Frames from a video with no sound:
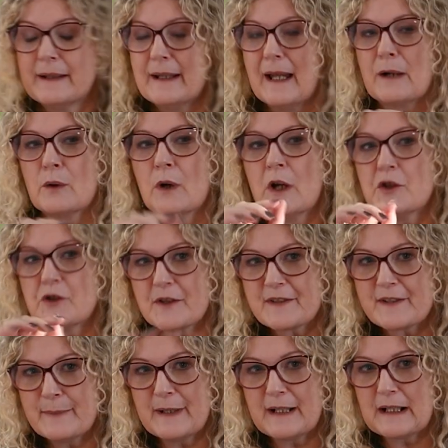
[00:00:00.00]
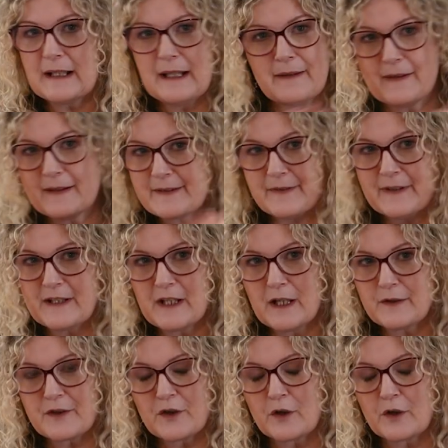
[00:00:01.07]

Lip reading: Now, just to be clear, this video is